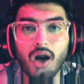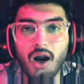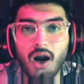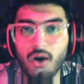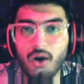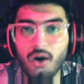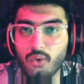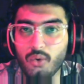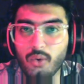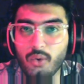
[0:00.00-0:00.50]

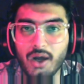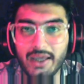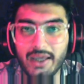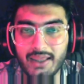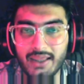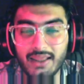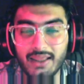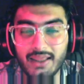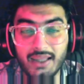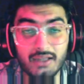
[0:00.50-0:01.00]
ROI
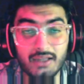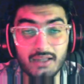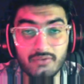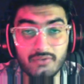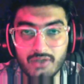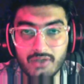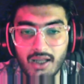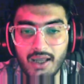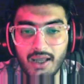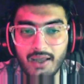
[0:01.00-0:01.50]
in the end of the
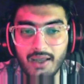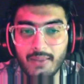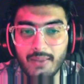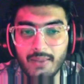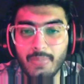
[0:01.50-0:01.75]
day.